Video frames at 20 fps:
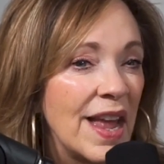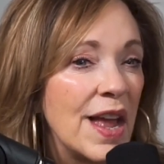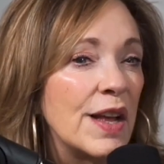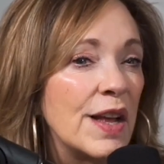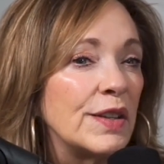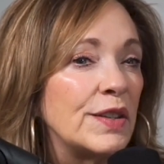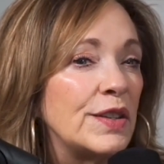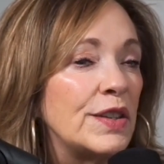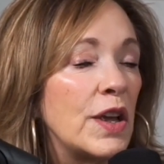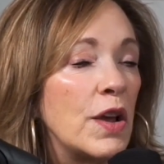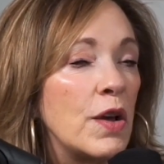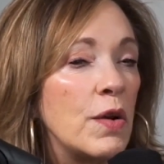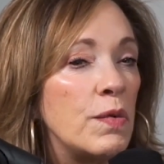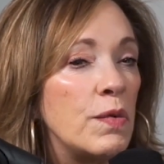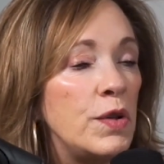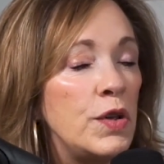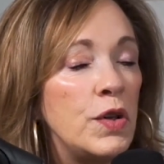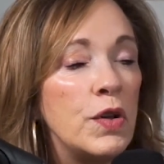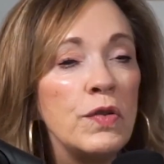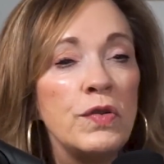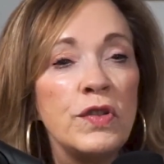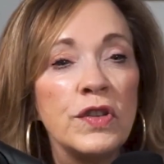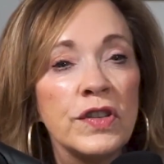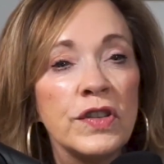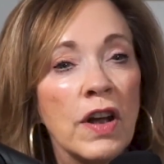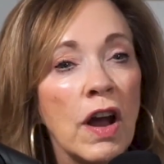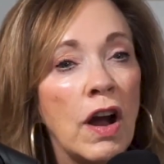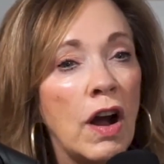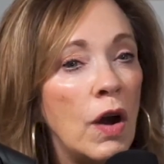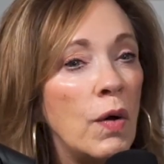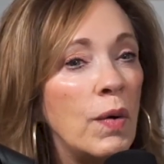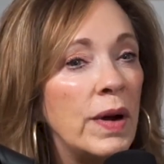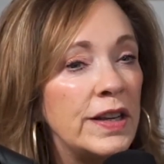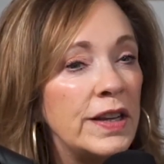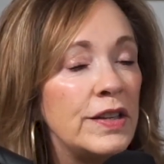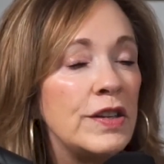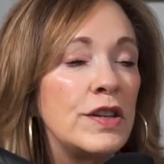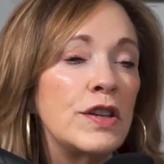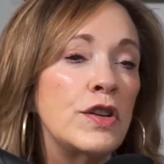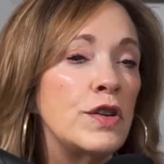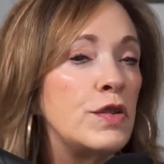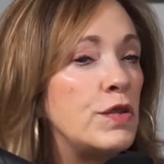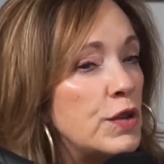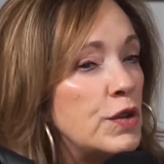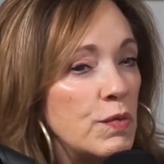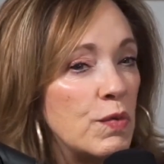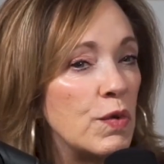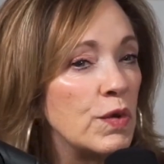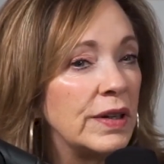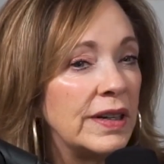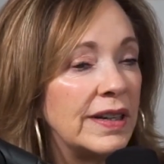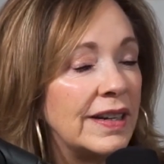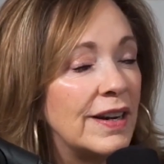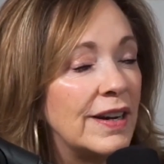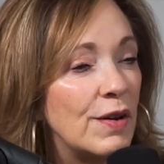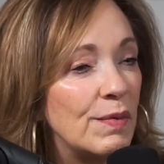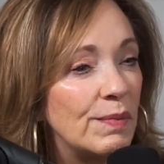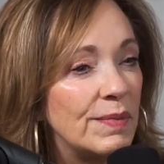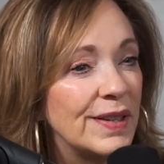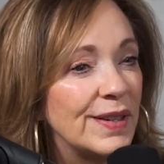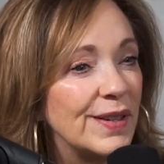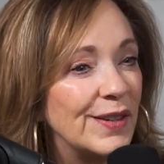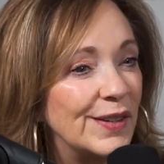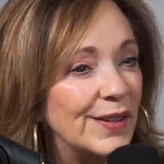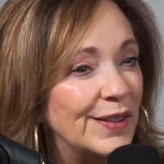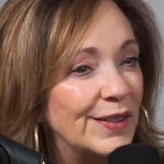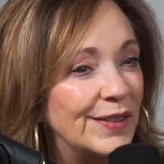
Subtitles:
So you just always knew you wanted to homeschool.